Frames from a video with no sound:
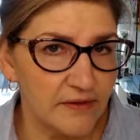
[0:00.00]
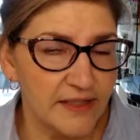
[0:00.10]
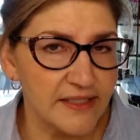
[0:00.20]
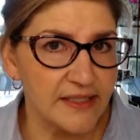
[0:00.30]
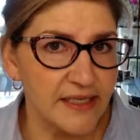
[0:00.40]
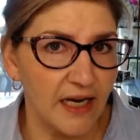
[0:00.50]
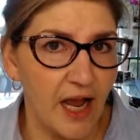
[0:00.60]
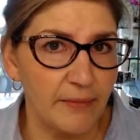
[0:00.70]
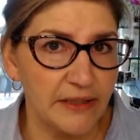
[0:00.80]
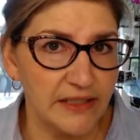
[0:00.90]
this is not
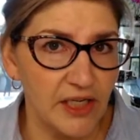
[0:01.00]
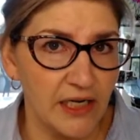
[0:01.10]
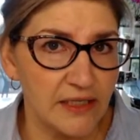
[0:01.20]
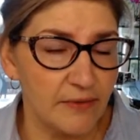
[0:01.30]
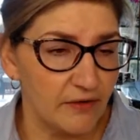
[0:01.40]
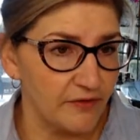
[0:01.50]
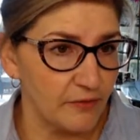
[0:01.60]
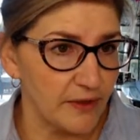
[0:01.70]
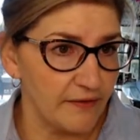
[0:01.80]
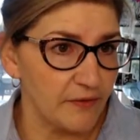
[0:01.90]
commonly talked about. For
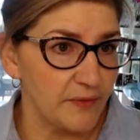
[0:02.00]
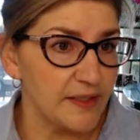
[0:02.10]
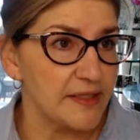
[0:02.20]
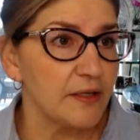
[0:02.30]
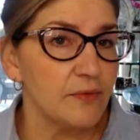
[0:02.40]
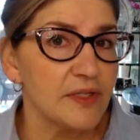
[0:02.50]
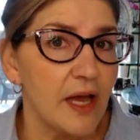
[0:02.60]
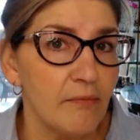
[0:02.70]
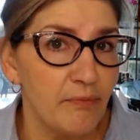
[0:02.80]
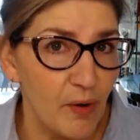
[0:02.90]
whatever reason, he was
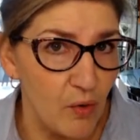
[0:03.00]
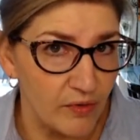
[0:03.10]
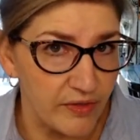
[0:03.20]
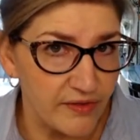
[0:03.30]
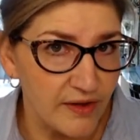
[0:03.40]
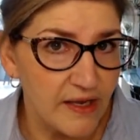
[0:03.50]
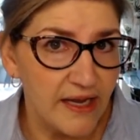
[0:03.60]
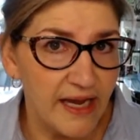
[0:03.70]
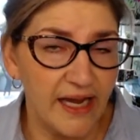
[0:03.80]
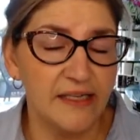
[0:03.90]
on both.
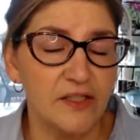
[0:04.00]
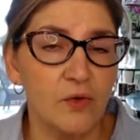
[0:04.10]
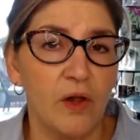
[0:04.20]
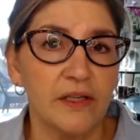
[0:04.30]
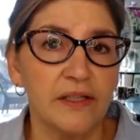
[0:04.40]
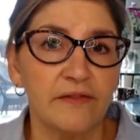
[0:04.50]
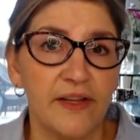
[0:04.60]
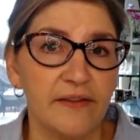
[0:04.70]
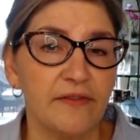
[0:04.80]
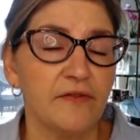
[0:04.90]
And his quality of
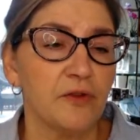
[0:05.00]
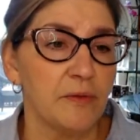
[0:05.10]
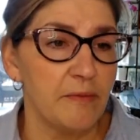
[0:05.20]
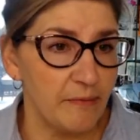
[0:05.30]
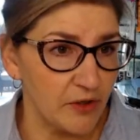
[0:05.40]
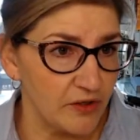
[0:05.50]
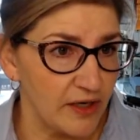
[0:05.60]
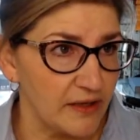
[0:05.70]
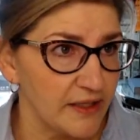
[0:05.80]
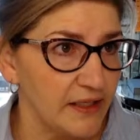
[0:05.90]
life, if you remember
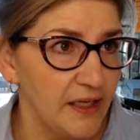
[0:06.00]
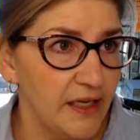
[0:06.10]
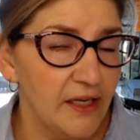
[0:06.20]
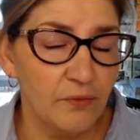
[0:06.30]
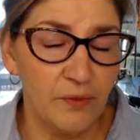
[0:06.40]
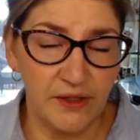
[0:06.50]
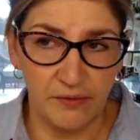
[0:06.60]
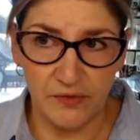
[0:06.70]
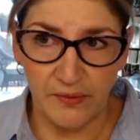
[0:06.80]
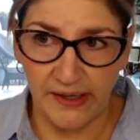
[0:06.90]
correctly, when he
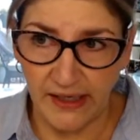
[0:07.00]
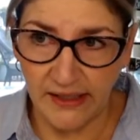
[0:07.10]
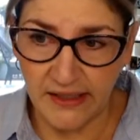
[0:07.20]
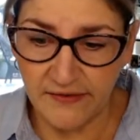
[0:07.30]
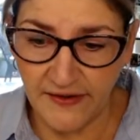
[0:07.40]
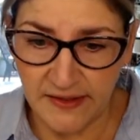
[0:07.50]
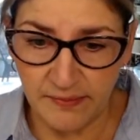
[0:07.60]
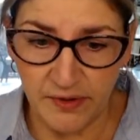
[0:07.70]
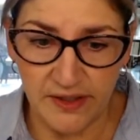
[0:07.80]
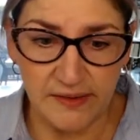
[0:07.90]
was writing on his
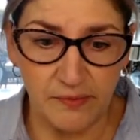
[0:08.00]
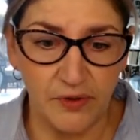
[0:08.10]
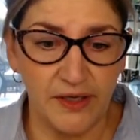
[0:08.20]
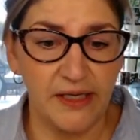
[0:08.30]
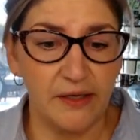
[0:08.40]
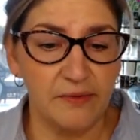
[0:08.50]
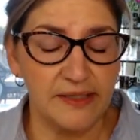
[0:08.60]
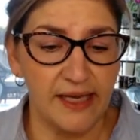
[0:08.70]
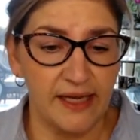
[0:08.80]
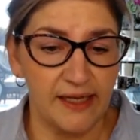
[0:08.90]
Facebook this morning, he was
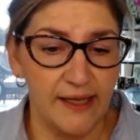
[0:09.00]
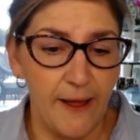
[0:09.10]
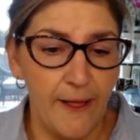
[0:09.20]
saying